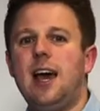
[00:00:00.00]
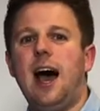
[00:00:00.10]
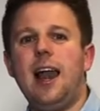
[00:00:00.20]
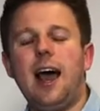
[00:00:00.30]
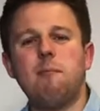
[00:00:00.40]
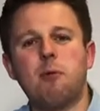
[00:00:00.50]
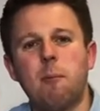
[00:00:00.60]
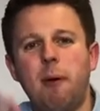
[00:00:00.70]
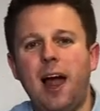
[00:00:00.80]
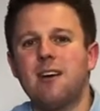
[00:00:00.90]
and I'm
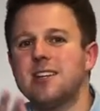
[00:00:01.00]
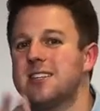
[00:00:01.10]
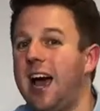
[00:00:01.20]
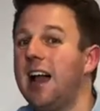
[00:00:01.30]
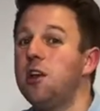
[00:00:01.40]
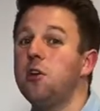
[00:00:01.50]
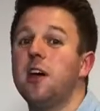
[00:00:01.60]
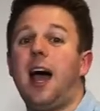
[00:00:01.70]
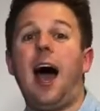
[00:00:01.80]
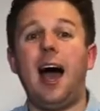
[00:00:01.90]
prepared to tell you
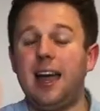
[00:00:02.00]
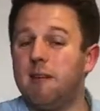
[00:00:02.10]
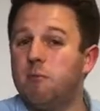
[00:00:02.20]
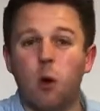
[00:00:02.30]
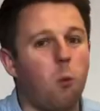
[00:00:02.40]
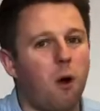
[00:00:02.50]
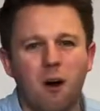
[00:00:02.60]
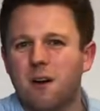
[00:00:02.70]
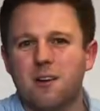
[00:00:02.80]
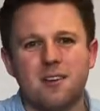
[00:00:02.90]
that I am the
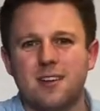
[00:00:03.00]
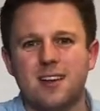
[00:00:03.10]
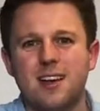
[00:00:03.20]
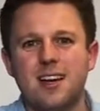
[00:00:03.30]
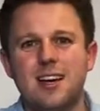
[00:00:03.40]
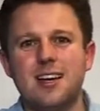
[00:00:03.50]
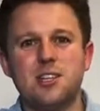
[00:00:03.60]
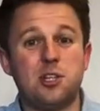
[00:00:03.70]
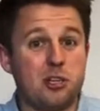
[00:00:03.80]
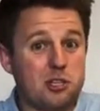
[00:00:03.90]
Word
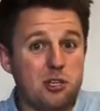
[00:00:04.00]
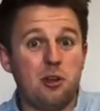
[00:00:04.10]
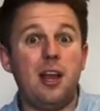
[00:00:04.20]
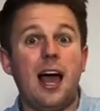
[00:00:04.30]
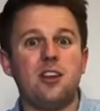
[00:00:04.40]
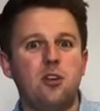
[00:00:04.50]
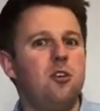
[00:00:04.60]
just to let you